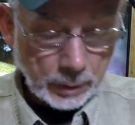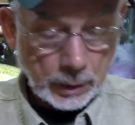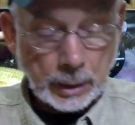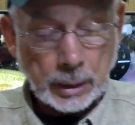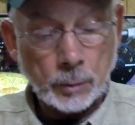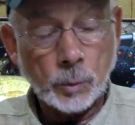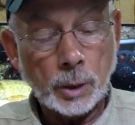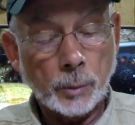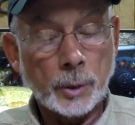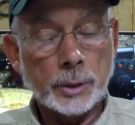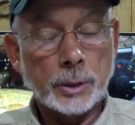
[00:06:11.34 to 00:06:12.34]
And what I
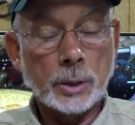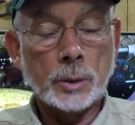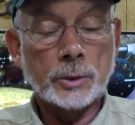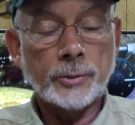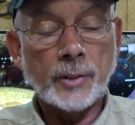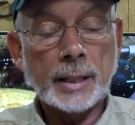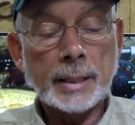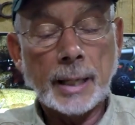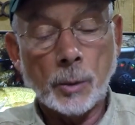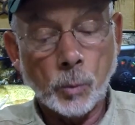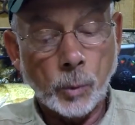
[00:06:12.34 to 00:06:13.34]
want to do is find
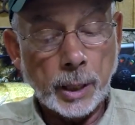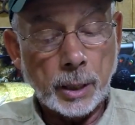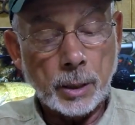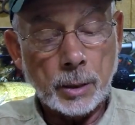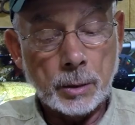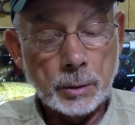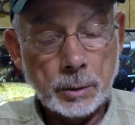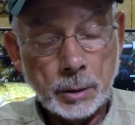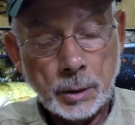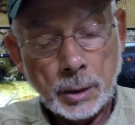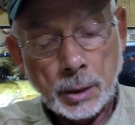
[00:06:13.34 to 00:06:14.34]
out
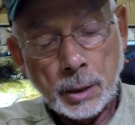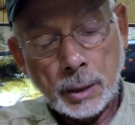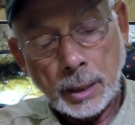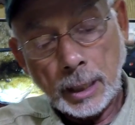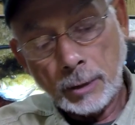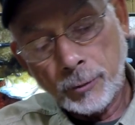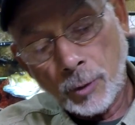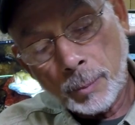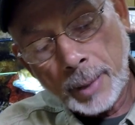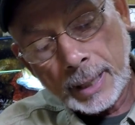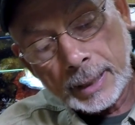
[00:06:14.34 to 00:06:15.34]
how far
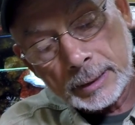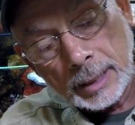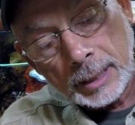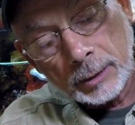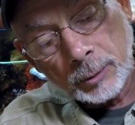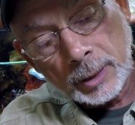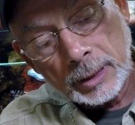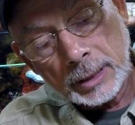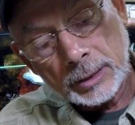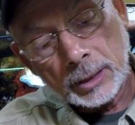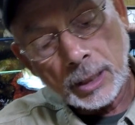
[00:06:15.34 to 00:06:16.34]
back that tying thread
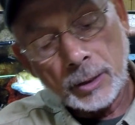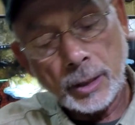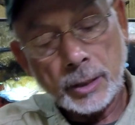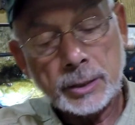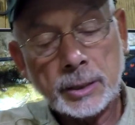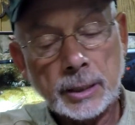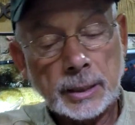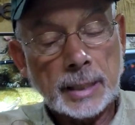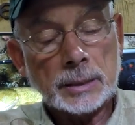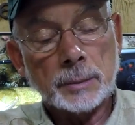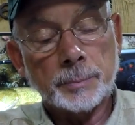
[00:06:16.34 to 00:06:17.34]
needs to go. Now this thing
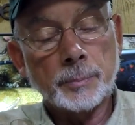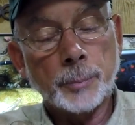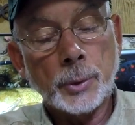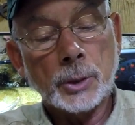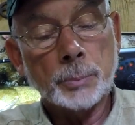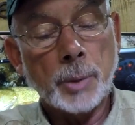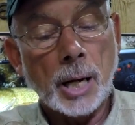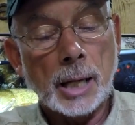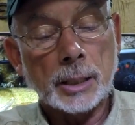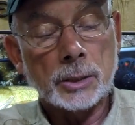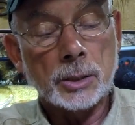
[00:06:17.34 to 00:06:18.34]
has a pretty good
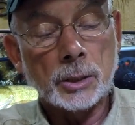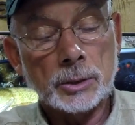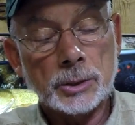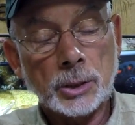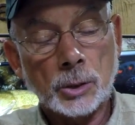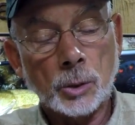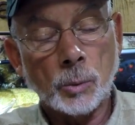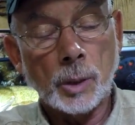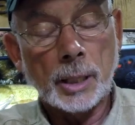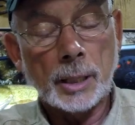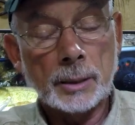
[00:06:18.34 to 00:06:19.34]
pocket to it, so you're going to
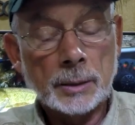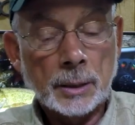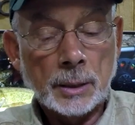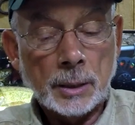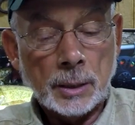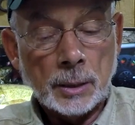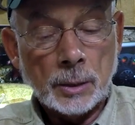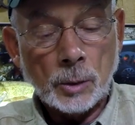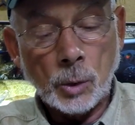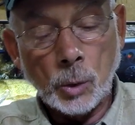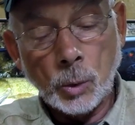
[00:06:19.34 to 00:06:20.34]
want to
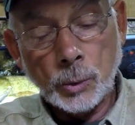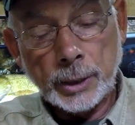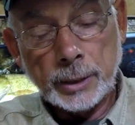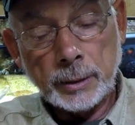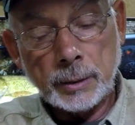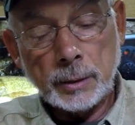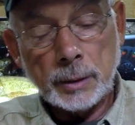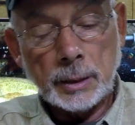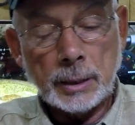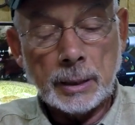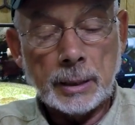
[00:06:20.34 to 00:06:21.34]
hold it
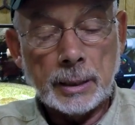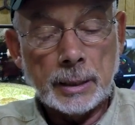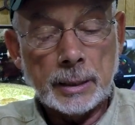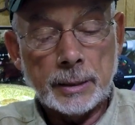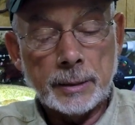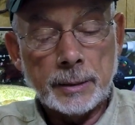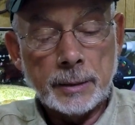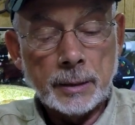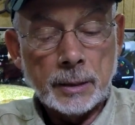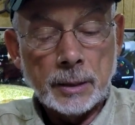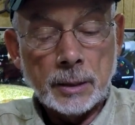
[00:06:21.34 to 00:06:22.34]
in
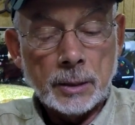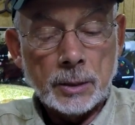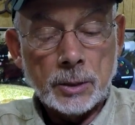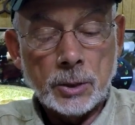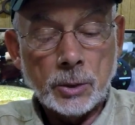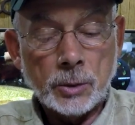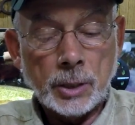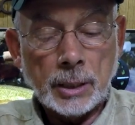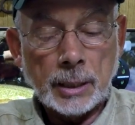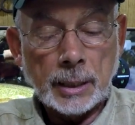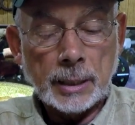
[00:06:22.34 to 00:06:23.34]
to
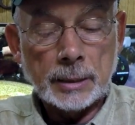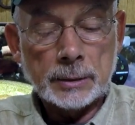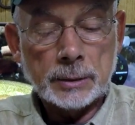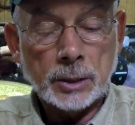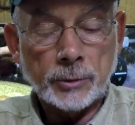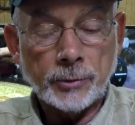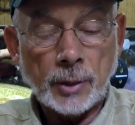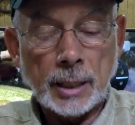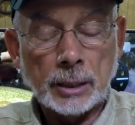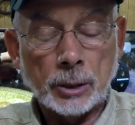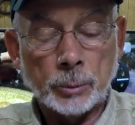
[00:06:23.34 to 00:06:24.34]
the
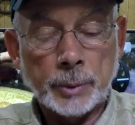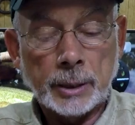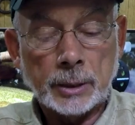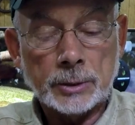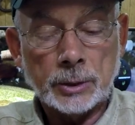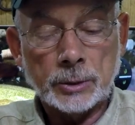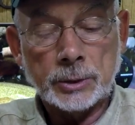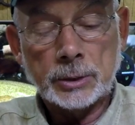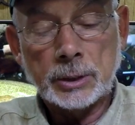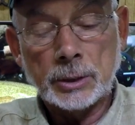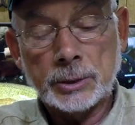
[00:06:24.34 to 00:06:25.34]
fly a little bit, because it'll
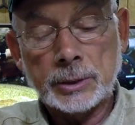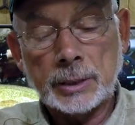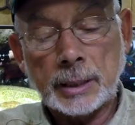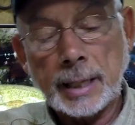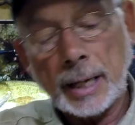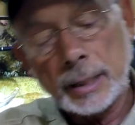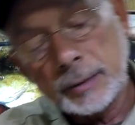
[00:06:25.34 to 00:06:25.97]
still stick out